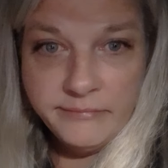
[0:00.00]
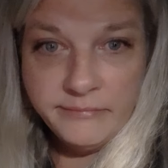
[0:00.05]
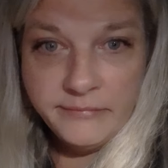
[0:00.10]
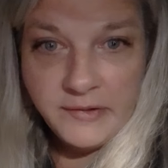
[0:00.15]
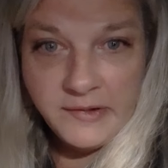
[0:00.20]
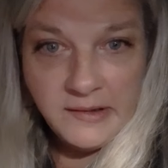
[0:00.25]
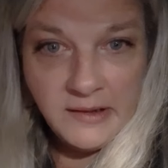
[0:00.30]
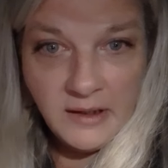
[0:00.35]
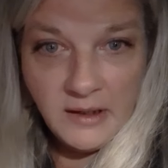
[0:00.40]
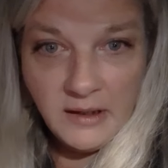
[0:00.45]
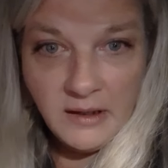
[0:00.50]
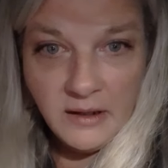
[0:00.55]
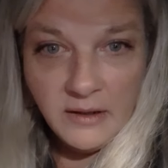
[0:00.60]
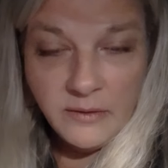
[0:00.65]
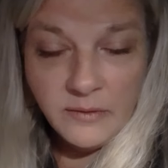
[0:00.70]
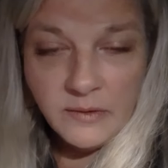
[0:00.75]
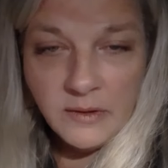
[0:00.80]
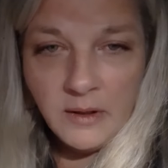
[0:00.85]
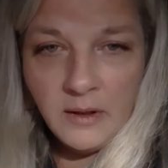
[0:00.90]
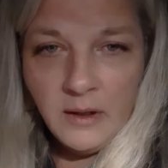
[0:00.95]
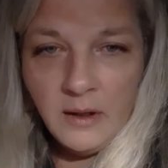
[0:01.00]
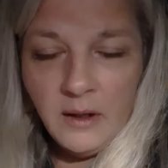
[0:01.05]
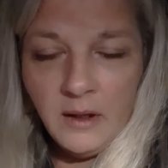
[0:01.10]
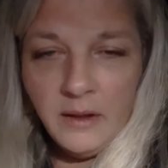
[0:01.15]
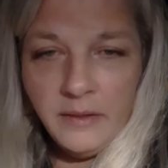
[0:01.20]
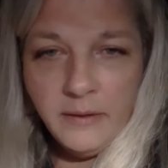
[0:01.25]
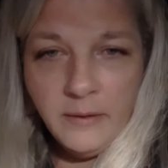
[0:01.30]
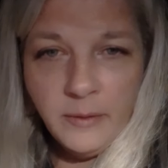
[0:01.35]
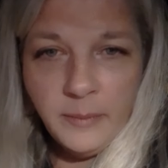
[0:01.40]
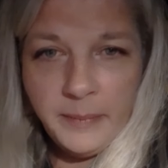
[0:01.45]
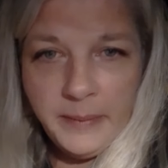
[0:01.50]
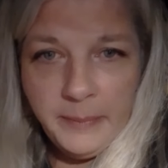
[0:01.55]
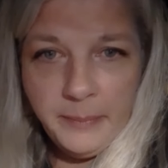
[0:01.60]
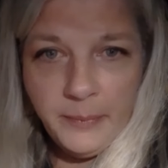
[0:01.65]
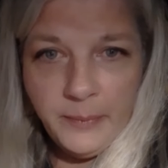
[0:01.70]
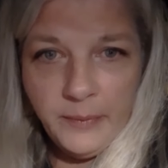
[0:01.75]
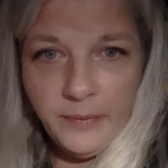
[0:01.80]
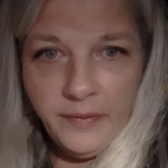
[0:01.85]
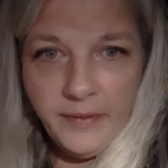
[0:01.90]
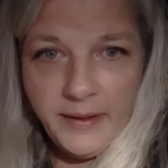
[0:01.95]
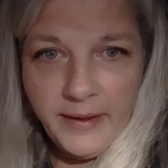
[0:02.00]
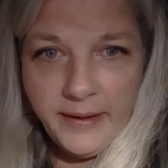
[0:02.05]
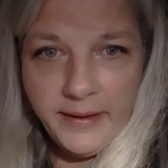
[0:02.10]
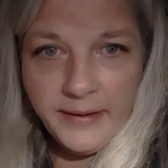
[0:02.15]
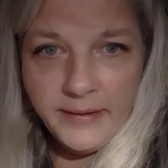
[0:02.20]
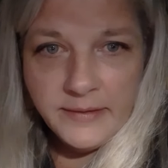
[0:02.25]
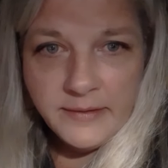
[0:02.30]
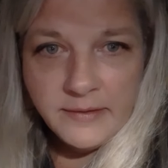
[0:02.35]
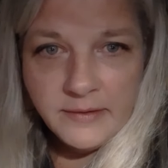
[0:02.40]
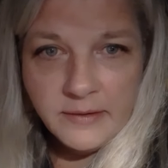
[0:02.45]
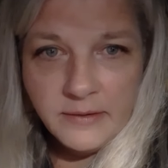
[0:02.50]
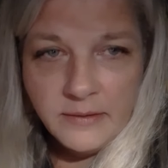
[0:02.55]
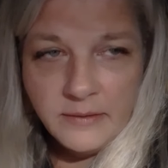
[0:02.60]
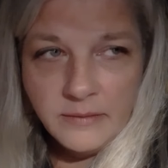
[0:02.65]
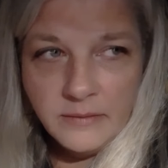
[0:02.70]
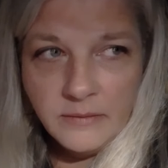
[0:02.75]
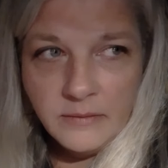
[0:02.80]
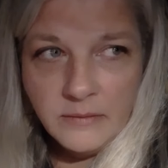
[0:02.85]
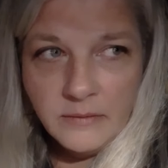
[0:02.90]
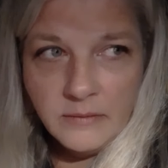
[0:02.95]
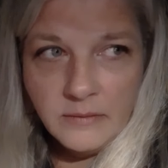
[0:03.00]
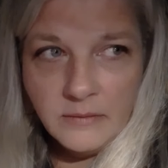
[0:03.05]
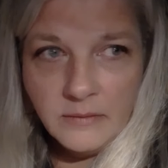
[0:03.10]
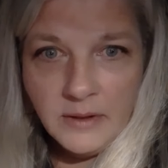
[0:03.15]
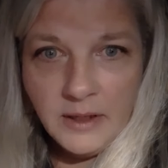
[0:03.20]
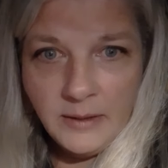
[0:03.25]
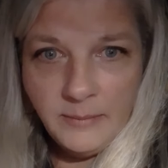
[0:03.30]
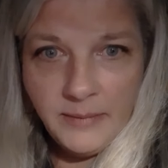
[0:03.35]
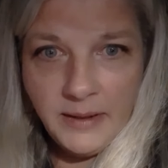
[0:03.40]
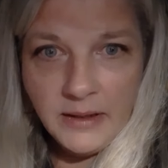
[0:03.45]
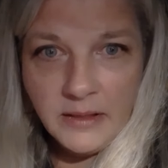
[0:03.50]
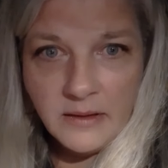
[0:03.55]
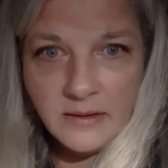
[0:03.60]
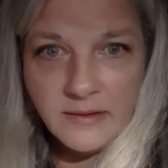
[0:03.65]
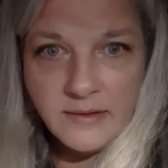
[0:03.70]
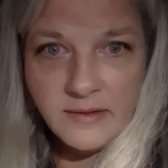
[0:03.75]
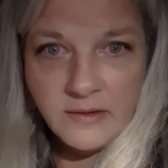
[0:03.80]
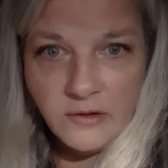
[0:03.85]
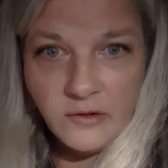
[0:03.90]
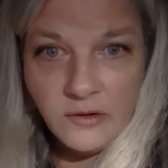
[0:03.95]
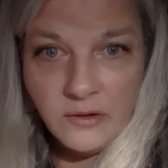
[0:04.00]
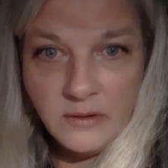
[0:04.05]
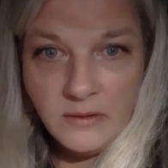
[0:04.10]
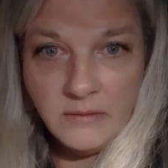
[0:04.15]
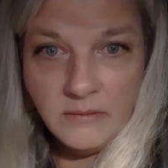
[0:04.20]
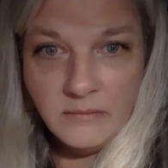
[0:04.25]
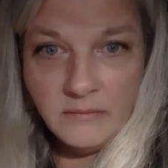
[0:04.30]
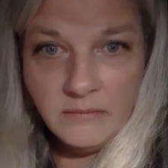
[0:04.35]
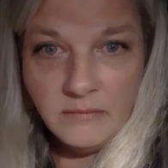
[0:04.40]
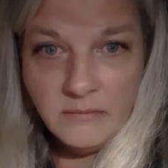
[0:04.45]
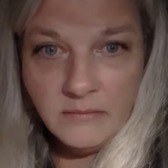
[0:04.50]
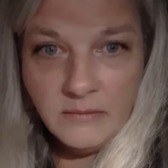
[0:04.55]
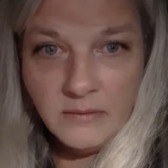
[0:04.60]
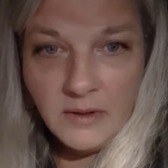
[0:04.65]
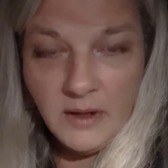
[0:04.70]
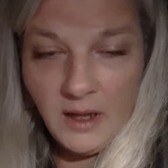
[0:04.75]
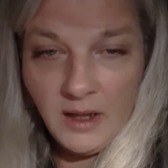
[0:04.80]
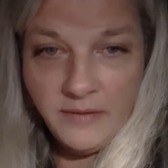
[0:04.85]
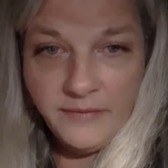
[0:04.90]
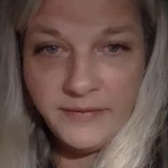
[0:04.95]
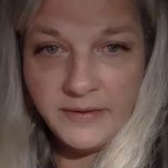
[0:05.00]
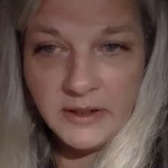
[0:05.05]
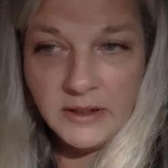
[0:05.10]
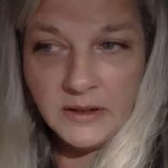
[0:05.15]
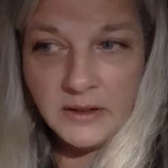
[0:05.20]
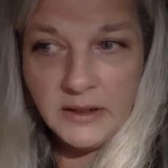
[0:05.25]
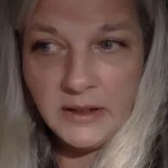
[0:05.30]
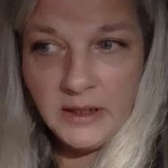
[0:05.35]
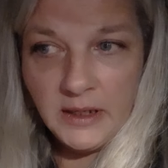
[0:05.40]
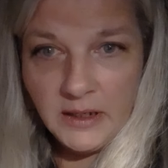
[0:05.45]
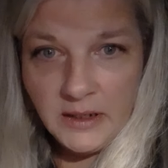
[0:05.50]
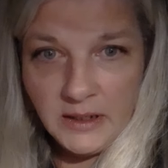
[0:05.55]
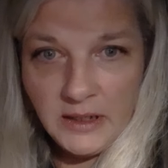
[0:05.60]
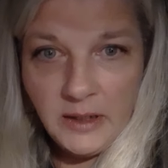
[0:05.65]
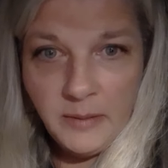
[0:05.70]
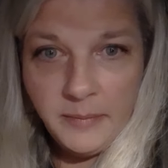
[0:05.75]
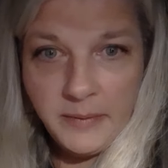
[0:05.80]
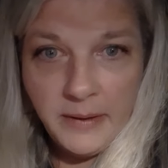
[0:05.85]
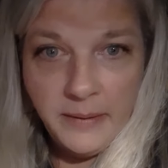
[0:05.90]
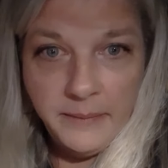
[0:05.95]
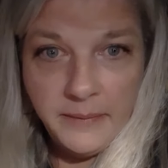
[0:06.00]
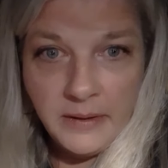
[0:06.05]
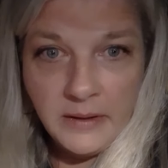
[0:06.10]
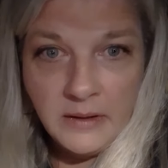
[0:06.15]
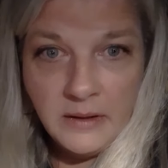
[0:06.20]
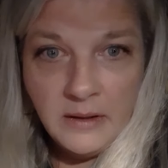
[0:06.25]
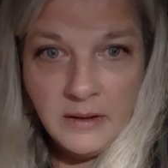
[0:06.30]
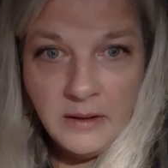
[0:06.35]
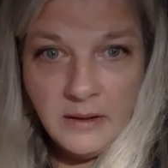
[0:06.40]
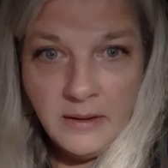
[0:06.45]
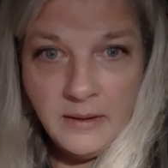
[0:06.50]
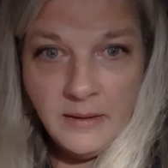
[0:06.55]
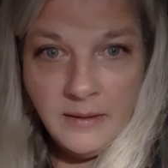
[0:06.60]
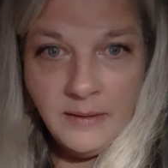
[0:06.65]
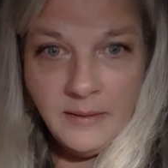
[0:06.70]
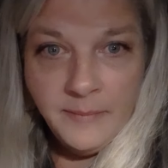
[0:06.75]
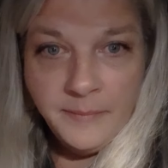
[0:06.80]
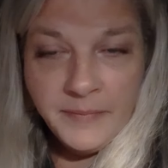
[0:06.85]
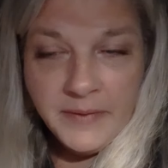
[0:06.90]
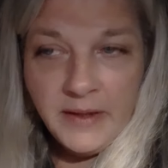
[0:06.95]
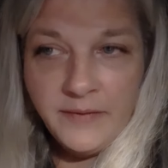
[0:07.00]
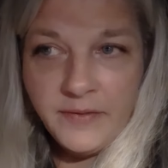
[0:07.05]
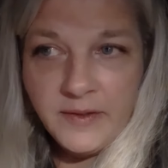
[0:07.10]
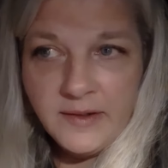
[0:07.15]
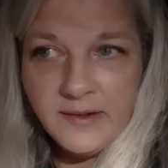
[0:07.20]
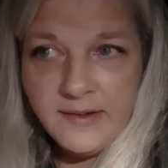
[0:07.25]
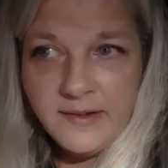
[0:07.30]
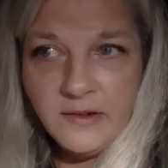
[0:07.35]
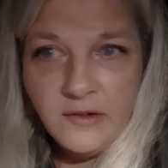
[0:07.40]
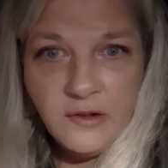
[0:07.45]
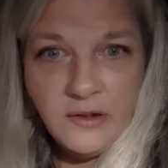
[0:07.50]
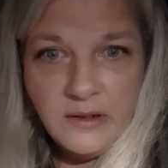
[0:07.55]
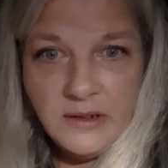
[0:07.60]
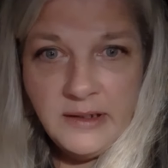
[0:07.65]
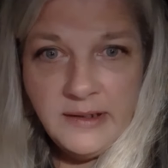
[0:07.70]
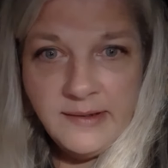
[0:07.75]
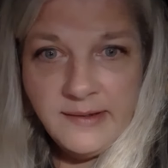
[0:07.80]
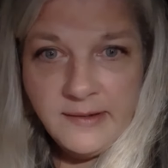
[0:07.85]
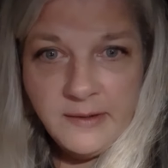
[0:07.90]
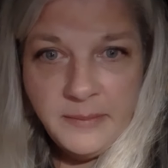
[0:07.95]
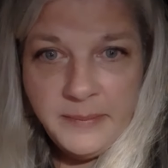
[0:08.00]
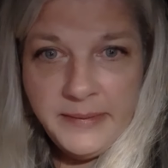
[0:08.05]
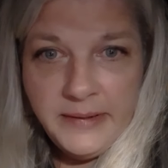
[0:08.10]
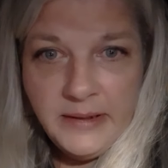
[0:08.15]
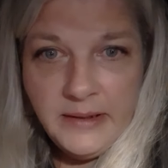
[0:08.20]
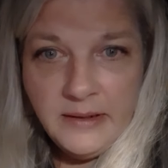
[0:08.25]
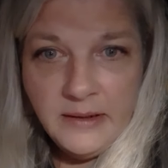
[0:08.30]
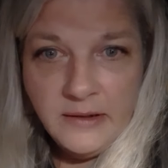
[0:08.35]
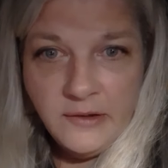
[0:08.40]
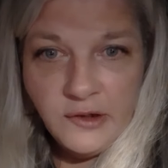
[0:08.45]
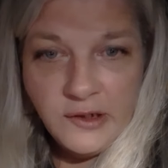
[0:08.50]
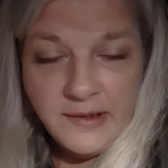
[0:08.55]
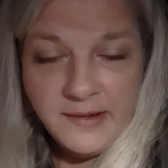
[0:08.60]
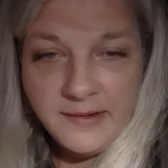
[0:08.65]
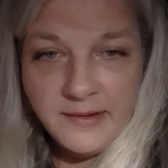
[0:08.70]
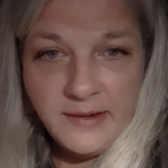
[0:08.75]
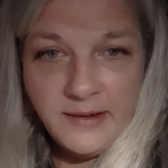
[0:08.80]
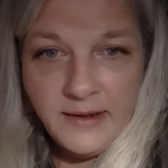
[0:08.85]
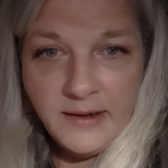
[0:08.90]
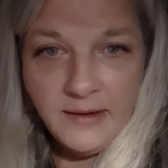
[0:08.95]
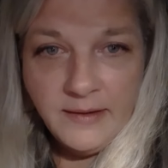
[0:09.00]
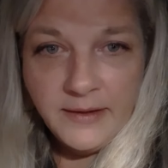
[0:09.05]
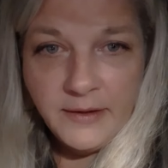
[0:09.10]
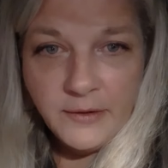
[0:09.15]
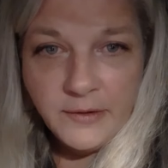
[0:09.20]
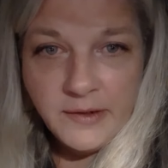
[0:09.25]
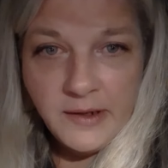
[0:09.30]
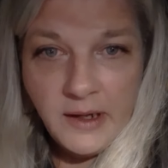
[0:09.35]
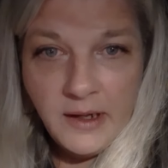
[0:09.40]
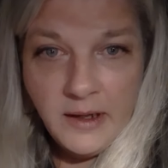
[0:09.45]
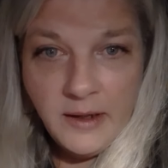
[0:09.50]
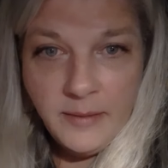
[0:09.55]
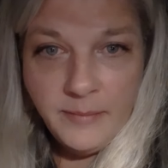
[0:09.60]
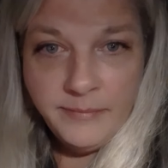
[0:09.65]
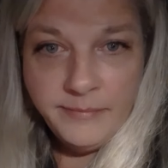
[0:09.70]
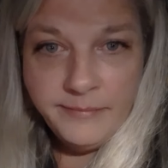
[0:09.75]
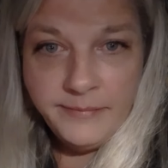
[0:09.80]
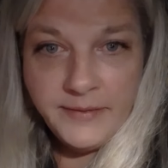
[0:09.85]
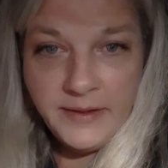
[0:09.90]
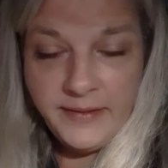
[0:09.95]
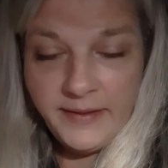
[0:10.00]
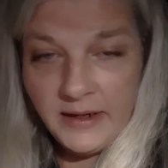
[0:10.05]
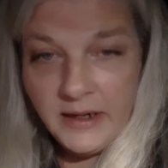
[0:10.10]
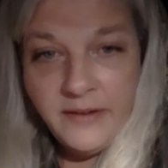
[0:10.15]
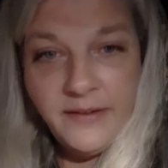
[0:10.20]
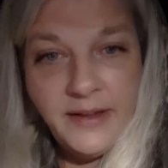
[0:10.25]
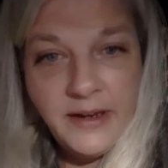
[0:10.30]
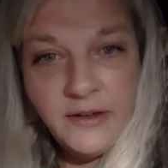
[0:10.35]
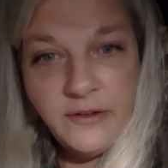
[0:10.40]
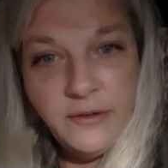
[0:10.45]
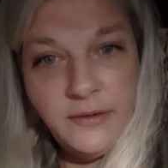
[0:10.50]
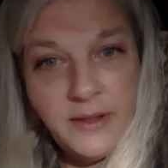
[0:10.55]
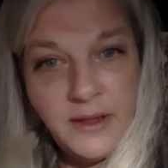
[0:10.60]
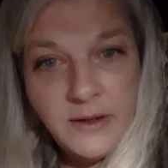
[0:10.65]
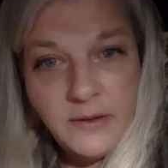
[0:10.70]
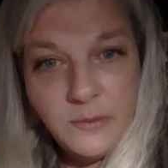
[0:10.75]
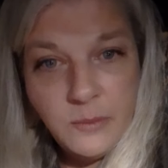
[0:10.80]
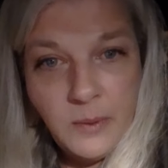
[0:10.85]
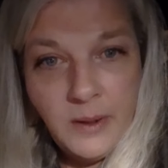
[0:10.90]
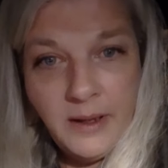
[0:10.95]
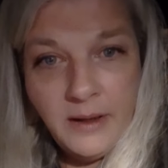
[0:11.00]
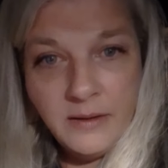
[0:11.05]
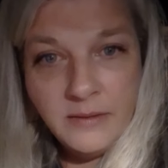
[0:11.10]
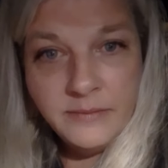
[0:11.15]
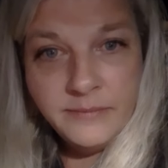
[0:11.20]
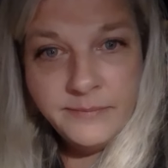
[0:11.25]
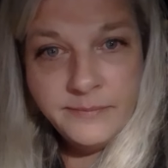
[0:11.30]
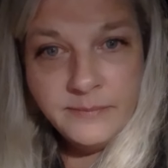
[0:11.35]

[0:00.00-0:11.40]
CEOs, they're the people that can make the decision confidently and keep going. If the decision needs to be adjusted at a later time, then they know how to do that as well.